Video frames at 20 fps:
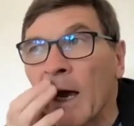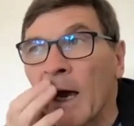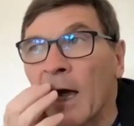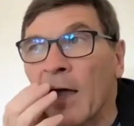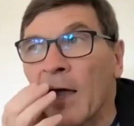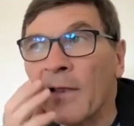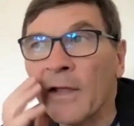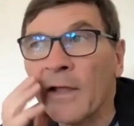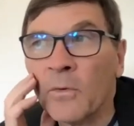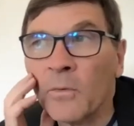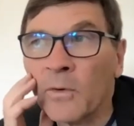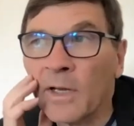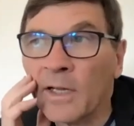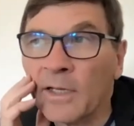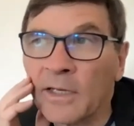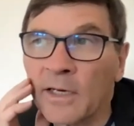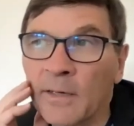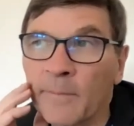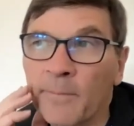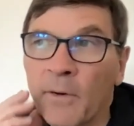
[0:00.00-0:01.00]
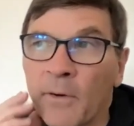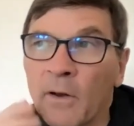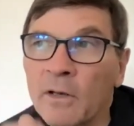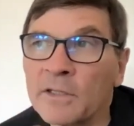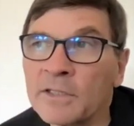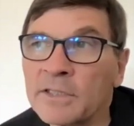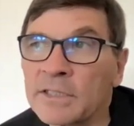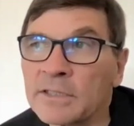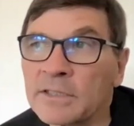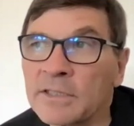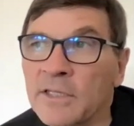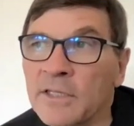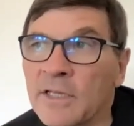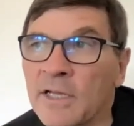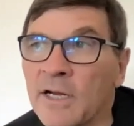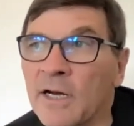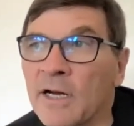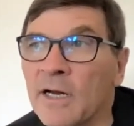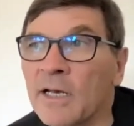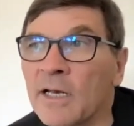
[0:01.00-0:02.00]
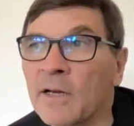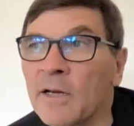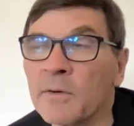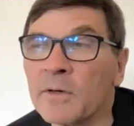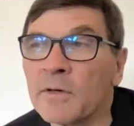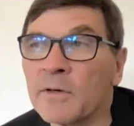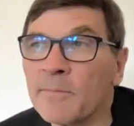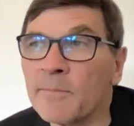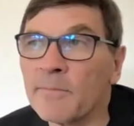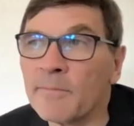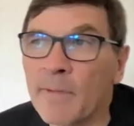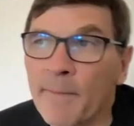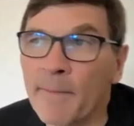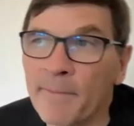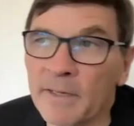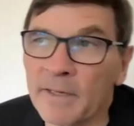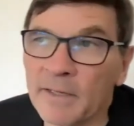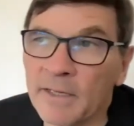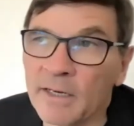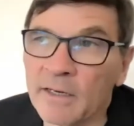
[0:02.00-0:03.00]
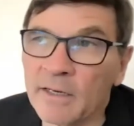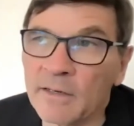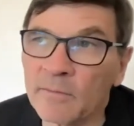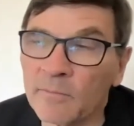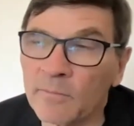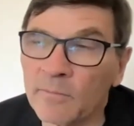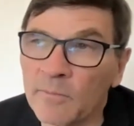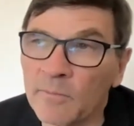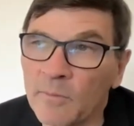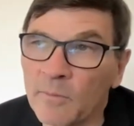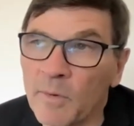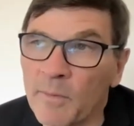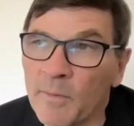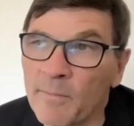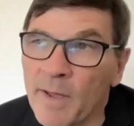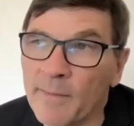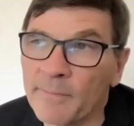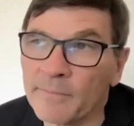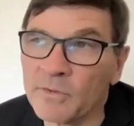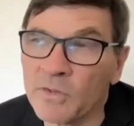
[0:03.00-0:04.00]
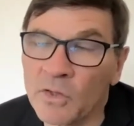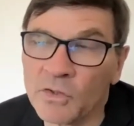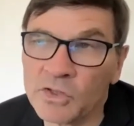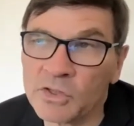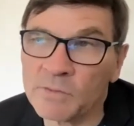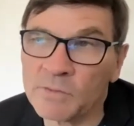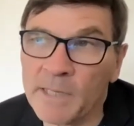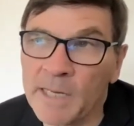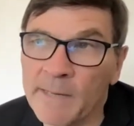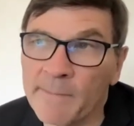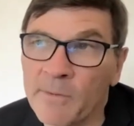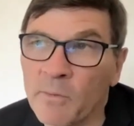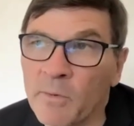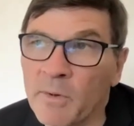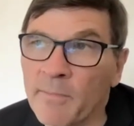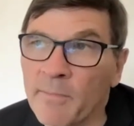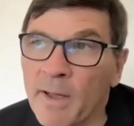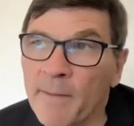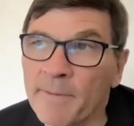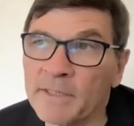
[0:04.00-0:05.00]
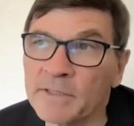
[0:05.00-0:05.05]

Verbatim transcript: And they all had their politics in there, and they were mapping their. We map not just people, we map